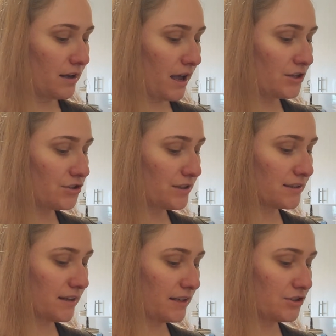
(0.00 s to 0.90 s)
I
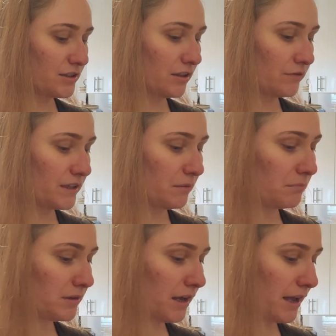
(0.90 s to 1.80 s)
just loved him.
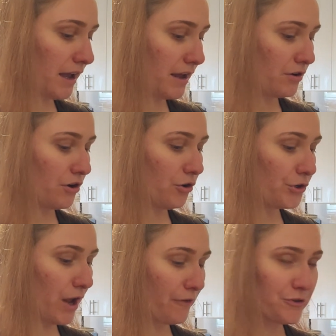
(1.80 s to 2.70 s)
I don't know.
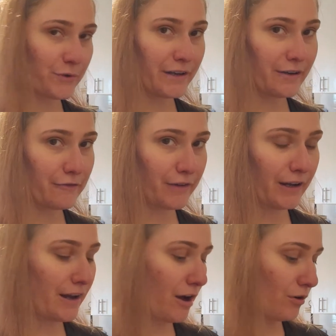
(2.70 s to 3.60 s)
You have to read it and
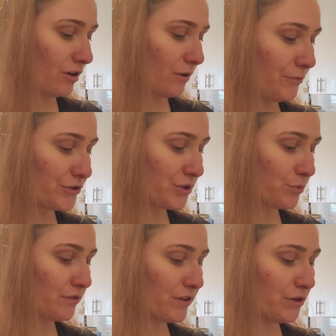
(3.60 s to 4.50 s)
find out. There's a
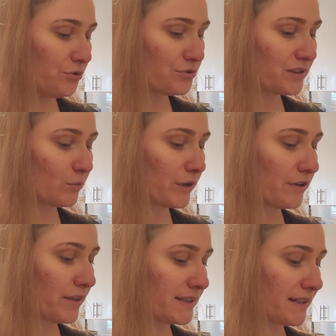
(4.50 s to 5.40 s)
review somewhere
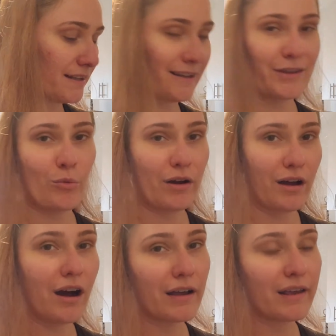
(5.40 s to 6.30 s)
that says that they want to
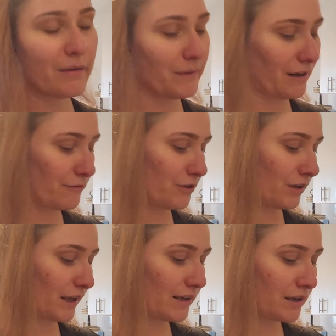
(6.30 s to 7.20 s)
hug him, and I feel
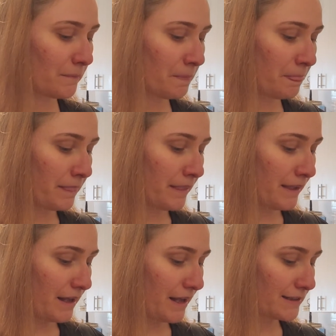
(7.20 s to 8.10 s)
like,
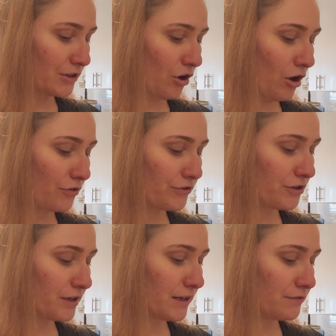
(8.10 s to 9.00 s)
as an
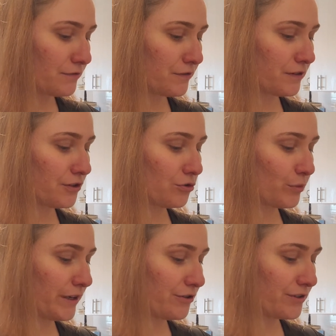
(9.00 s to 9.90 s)
author, if your
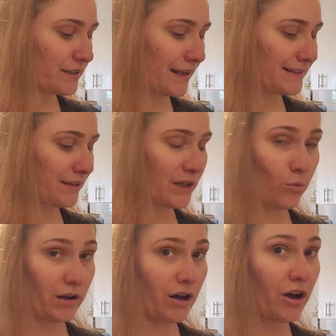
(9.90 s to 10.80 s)
reader says that they
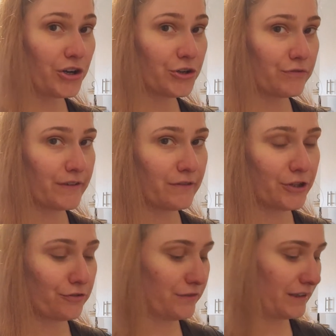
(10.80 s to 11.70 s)
want to hug
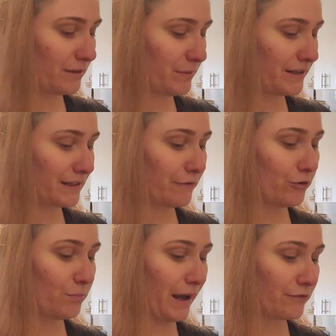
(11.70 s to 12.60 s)
your villain because they
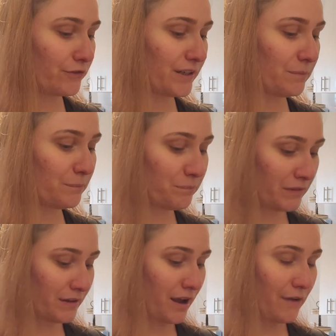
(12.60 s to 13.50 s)
feel bad for him,
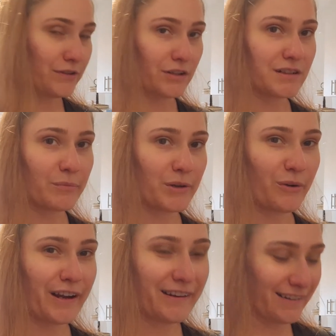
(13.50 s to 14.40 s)
I've done something
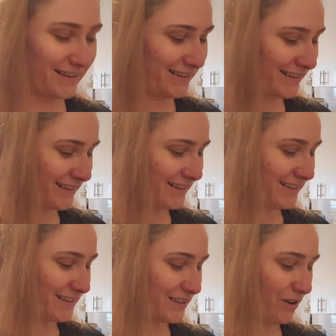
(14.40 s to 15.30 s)
right.
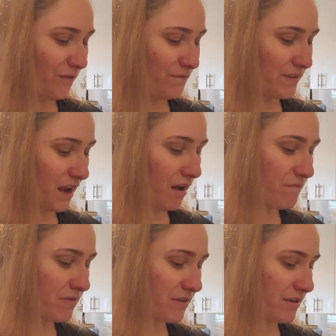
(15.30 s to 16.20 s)
So yeah,
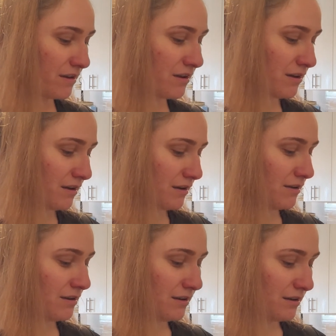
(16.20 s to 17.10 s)

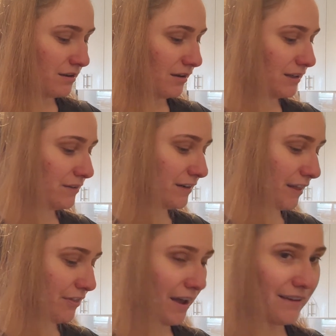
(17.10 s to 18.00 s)
I'll leave it
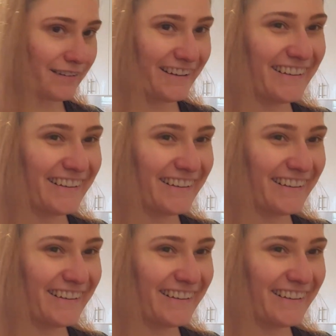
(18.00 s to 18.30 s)
at that.